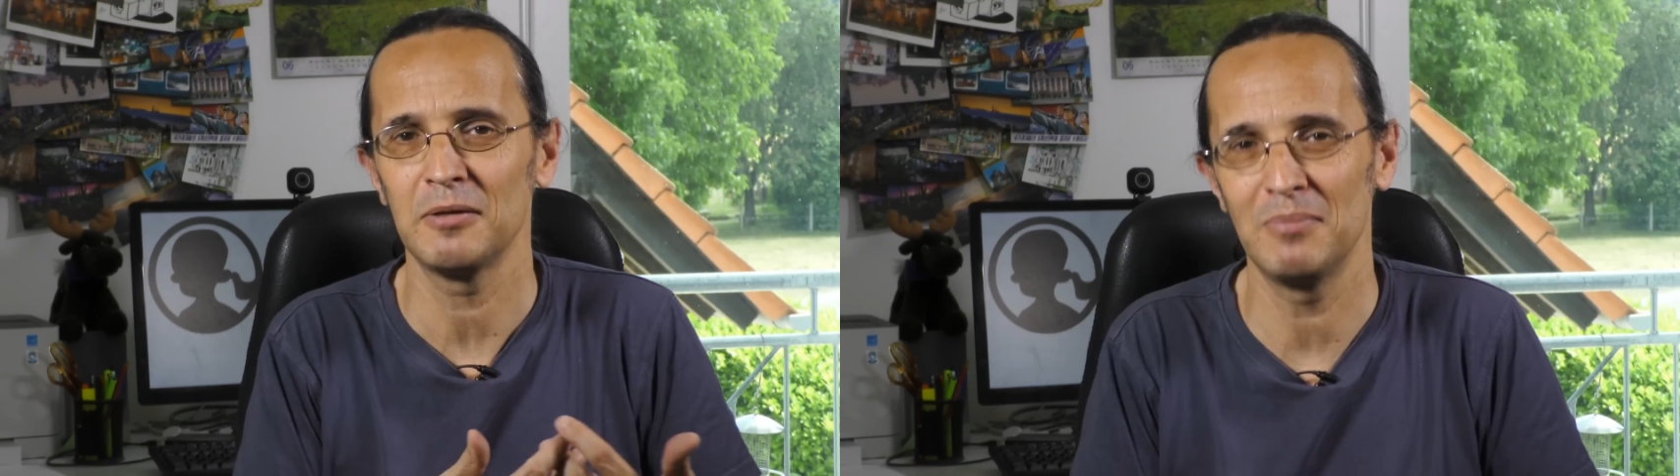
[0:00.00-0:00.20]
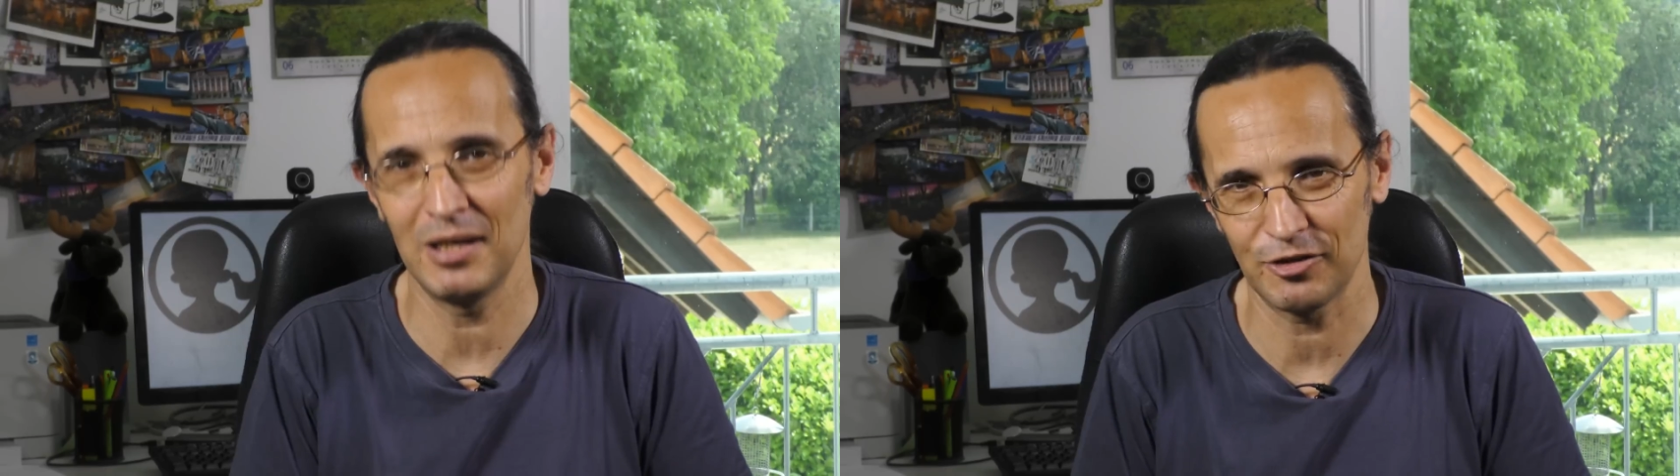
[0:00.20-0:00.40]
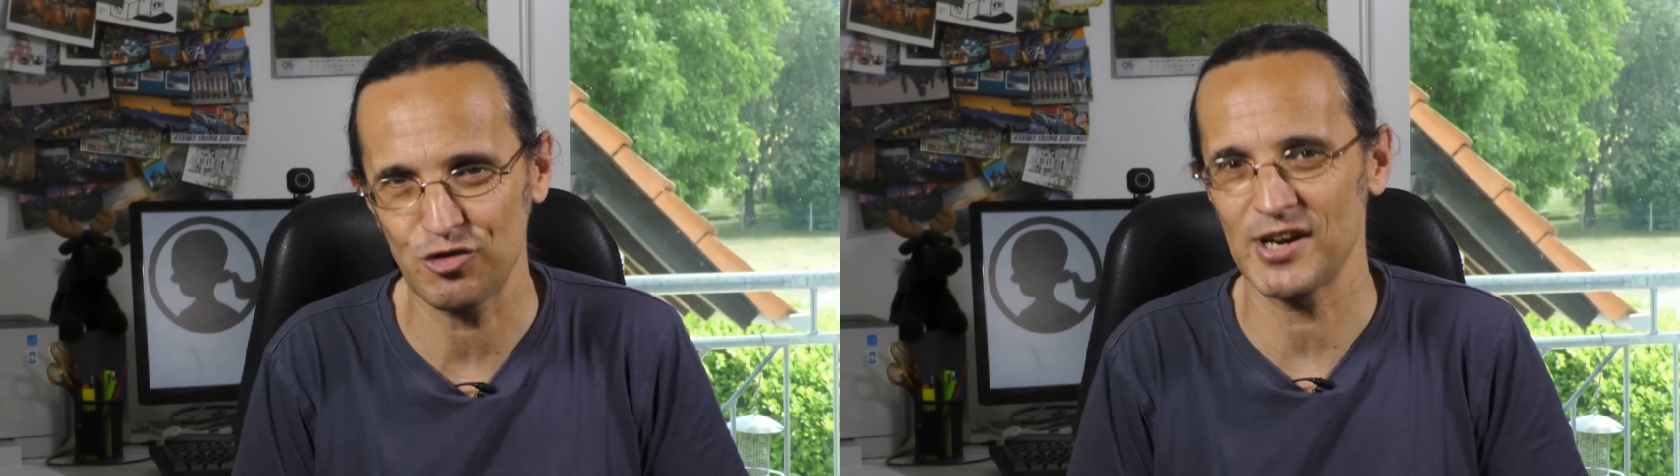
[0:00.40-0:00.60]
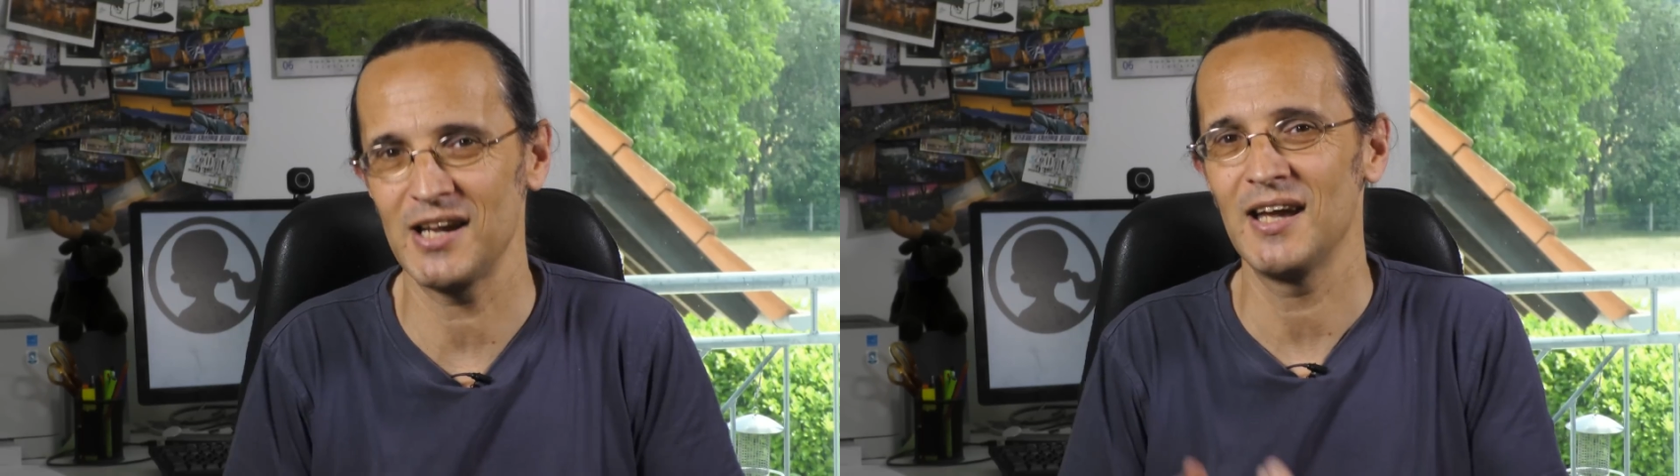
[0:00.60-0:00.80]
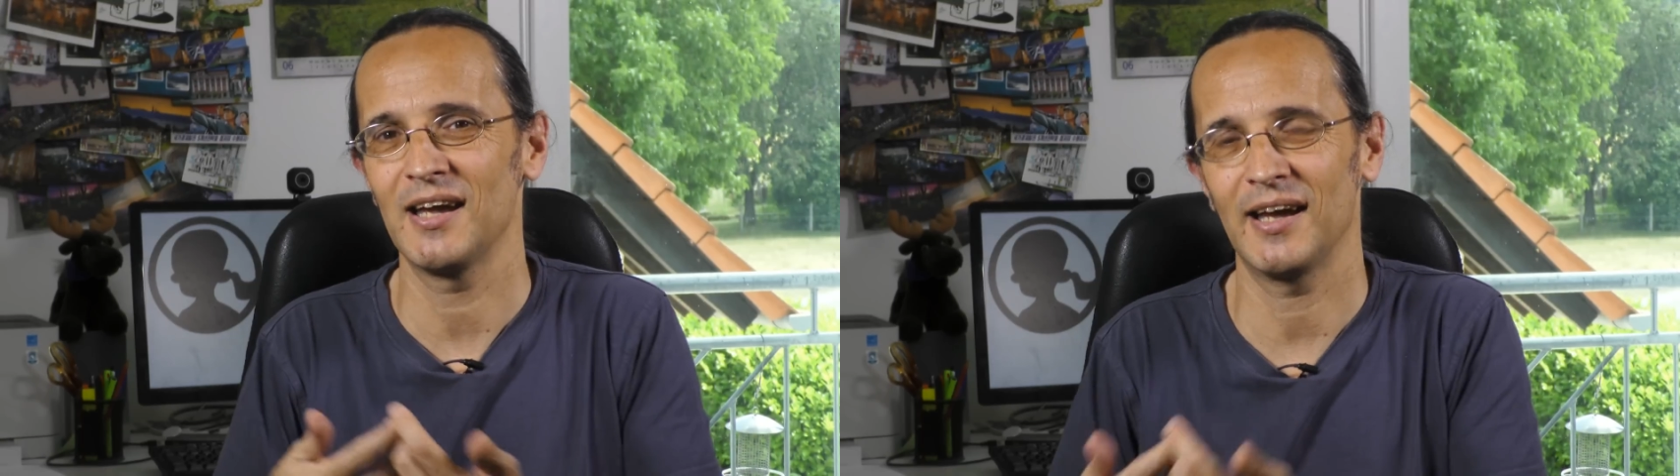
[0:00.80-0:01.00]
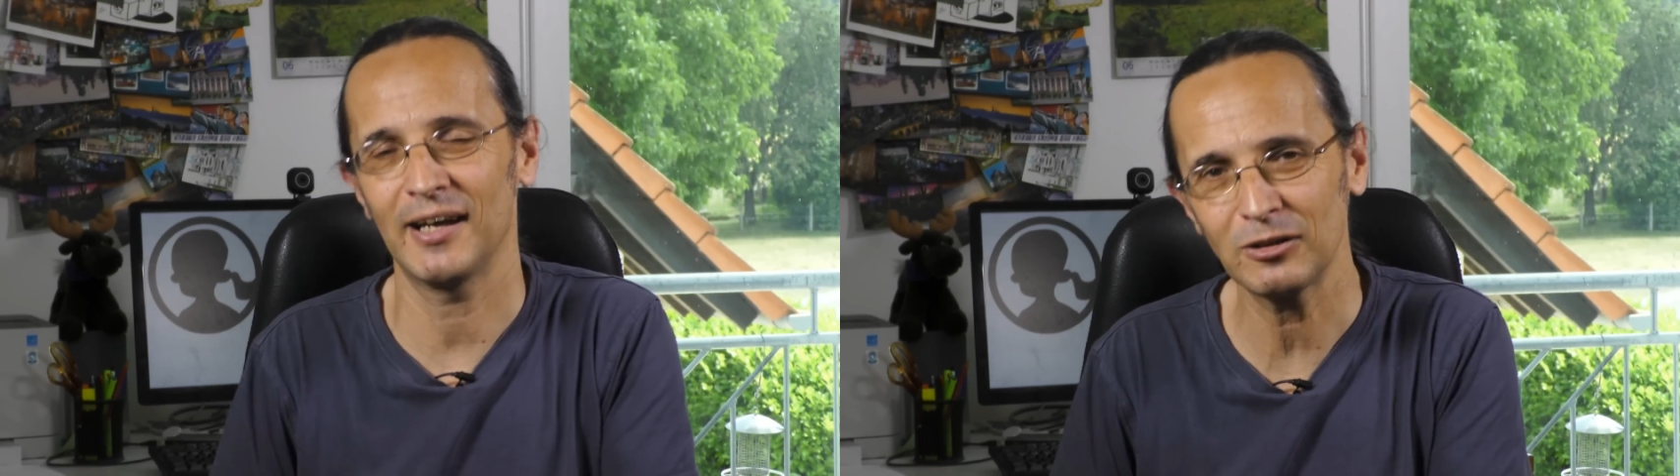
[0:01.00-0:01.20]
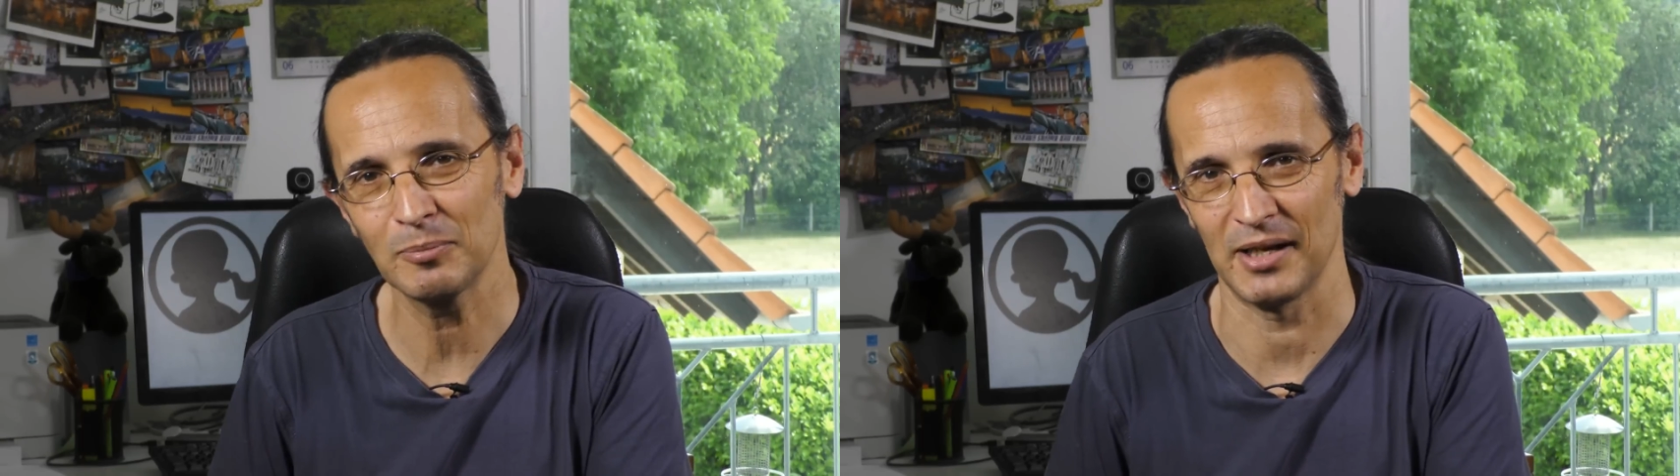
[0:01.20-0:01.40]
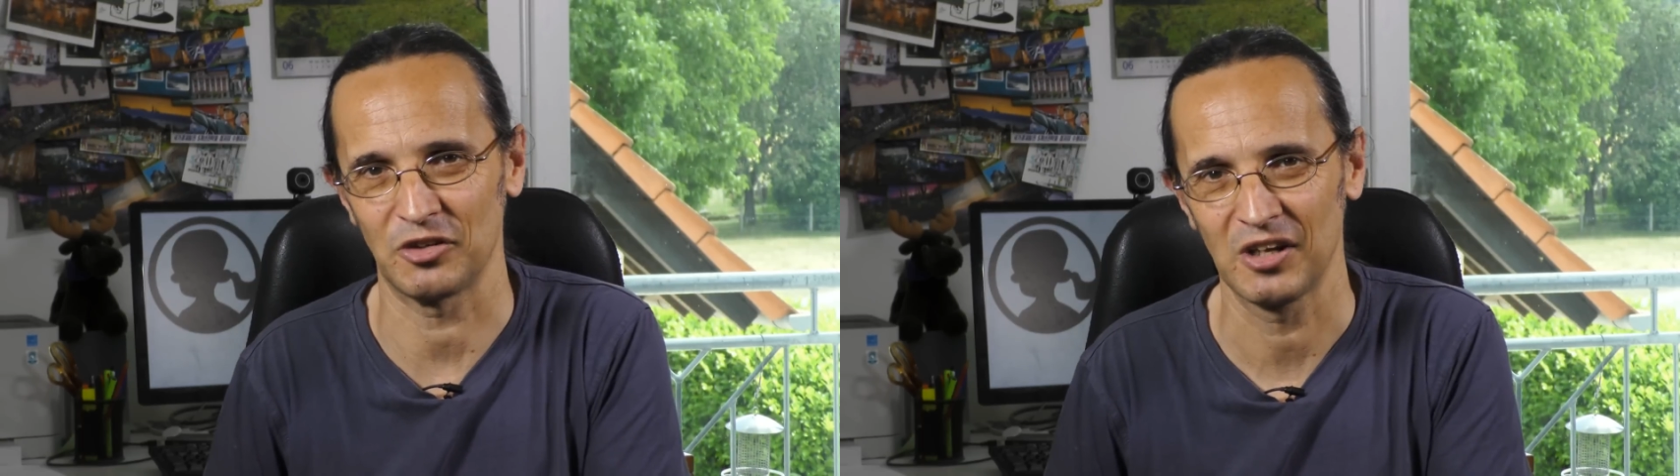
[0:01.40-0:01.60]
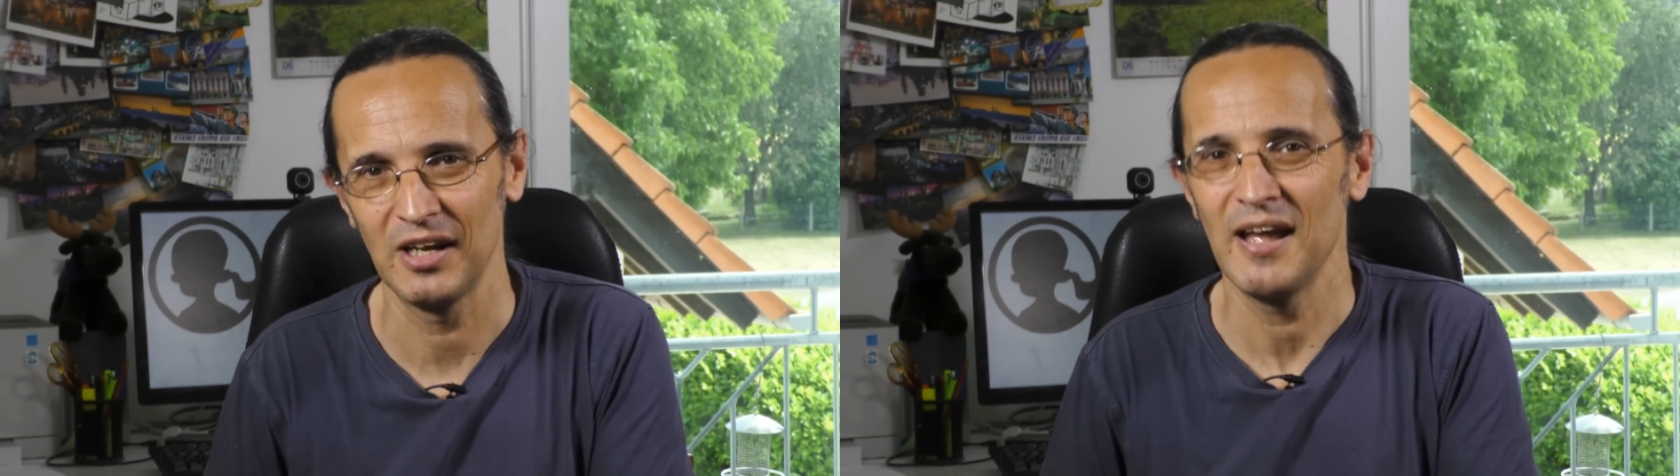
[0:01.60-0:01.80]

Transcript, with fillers: military helmet.